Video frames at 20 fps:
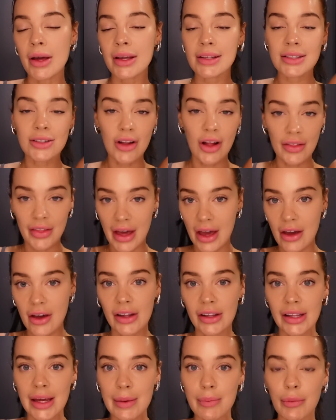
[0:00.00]
It's not that
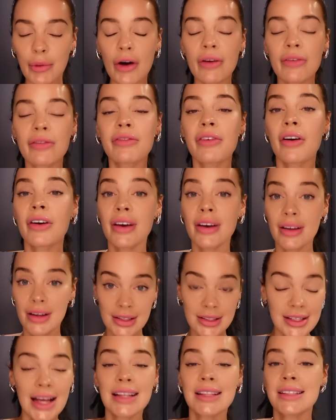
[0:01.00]
early, but for a
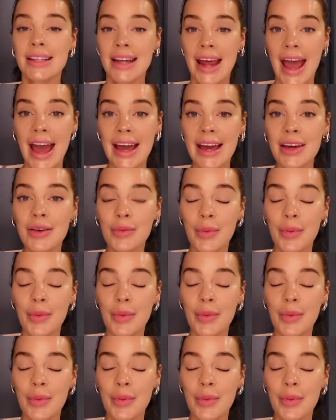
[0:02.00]
Saturday